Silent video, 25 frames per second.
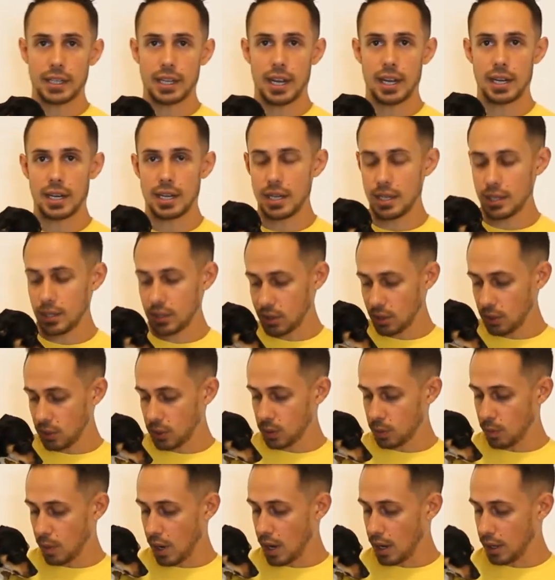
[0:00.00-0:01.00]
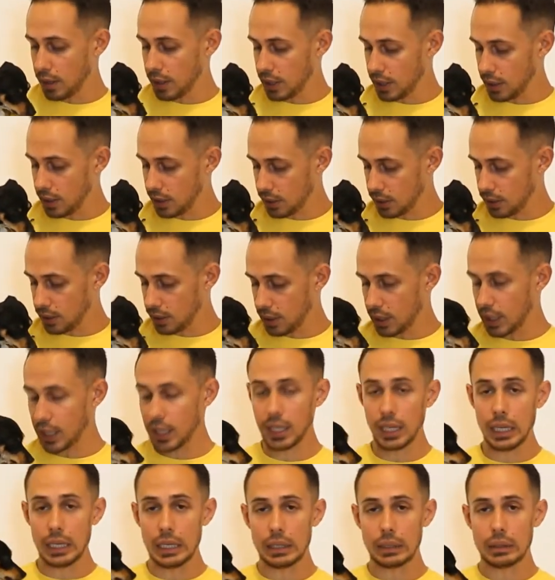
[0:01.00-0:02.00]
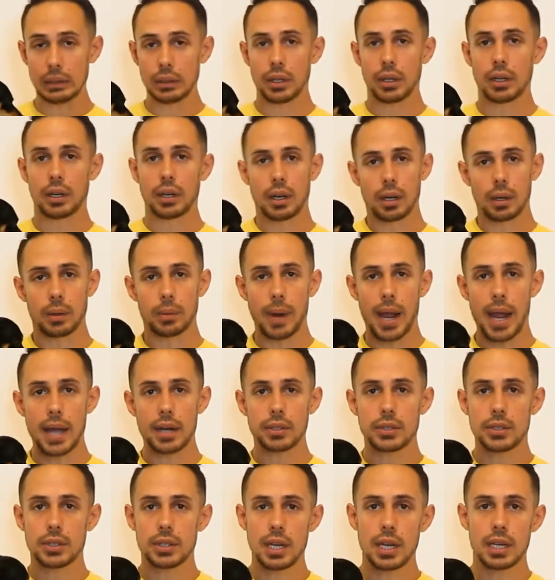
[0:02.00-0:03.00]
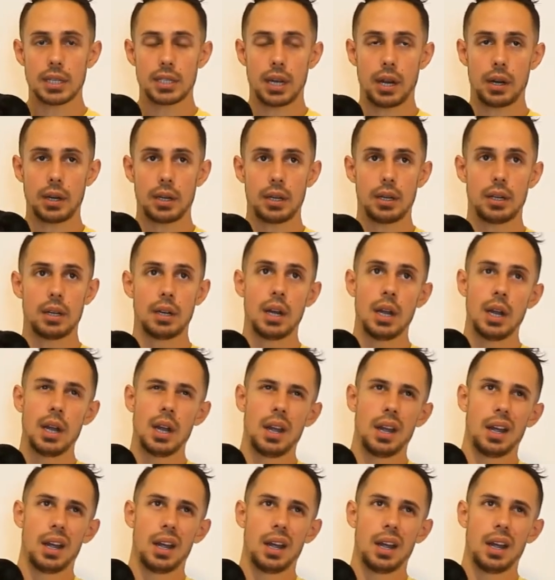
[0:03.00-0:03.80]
that he's so small he could get eaten. There are rattlesnakes out here.